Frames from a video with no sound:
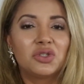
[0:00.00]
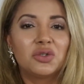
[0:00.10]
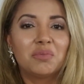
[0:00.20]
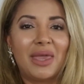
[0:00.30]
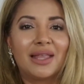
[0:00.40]

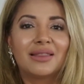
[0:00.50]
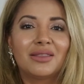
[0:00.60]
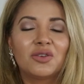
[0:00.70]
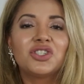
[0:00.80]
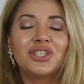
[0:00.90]
to make
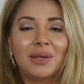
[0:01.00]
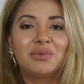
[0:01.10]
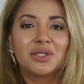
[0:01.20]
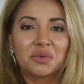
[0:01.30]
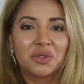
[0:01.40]
to
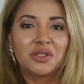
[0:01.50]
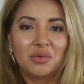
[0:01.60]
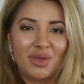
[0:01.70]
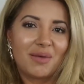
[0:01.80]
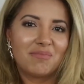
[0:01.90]
shape this world
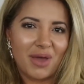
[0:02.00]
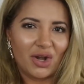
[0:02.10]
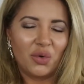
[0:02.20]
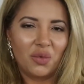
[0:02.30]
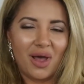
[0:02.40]
to be a
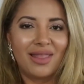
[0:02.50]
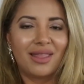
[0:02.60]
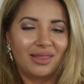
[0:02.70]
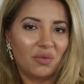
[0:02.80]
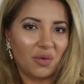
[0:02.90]
better one
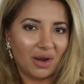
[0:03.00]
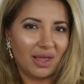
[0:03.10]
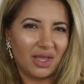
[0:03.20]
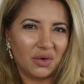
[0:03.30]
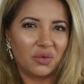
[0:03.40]
than the one
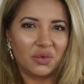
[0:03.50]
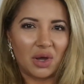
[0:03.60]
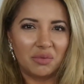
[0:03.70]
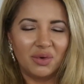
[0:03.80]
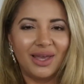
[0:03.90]
I grew
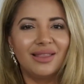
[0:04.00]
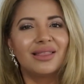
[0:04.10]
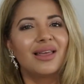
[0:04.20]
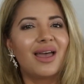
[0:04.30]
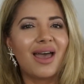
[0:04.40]
up
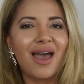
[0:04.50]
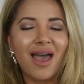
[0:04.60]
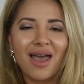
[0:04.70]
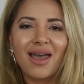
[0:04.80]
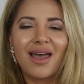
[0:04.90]
with
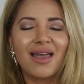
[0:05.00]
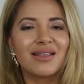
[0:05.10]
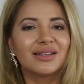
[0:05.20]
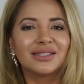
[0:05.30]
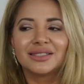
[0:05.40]

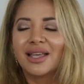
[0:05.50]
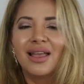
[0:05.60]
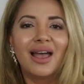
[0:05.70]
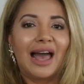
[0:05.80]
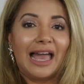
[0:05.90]
and
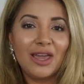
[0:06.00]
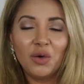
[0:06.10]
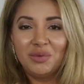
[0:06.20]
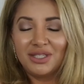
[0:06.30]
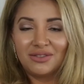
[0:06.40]
I
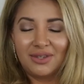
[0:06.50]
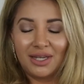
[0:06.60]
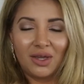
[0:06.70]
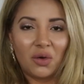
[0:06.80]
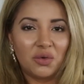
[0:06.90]
hope this
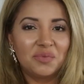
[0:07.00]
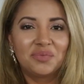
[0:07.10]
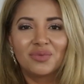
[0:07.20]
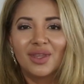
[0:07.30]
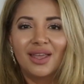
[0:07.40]
video
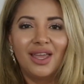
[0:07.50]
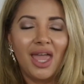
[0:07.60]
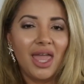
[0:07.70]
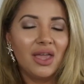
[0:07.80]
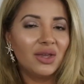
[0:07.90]

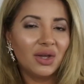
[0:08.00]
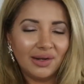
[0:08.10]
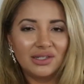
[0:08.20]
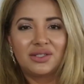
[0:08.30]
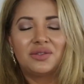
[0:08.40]

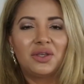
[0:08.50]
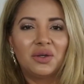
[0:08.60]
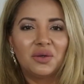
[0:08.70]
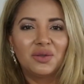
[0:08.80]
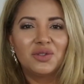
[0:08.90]
encourages
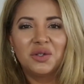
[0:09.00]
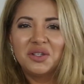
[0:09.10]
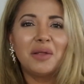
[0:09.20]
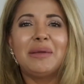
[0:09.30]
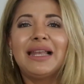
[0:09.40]
you to
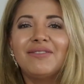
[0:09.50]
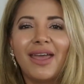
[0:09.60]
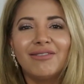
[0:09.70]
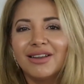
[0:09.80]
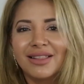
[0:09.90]
not believe
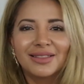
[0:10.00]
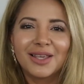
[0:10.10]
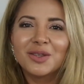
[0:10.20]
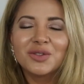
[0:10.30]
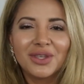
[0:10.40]
everything
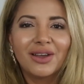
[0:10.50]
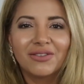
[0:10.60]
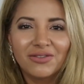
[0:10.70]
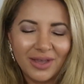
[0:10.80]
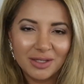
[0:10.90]
that you see
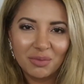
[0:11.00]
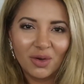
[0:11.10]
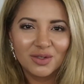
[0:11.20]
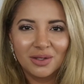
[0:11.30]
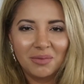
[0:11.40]
on
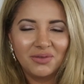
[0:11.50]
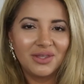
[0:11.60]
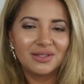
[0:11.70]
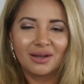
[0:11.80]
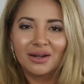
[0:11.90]
Facebook. Some of
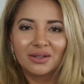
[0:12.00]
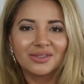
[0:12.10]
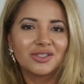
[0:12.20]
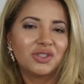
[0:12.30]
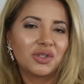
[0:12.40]
these
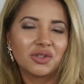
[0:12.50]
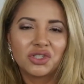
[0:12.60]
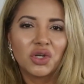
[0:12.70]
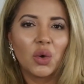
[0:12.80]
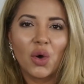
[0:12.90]
articles just
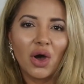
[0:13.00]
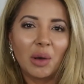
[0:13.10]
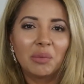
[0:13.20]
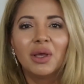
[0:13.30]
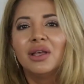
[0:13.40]
show
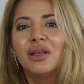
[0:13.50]
up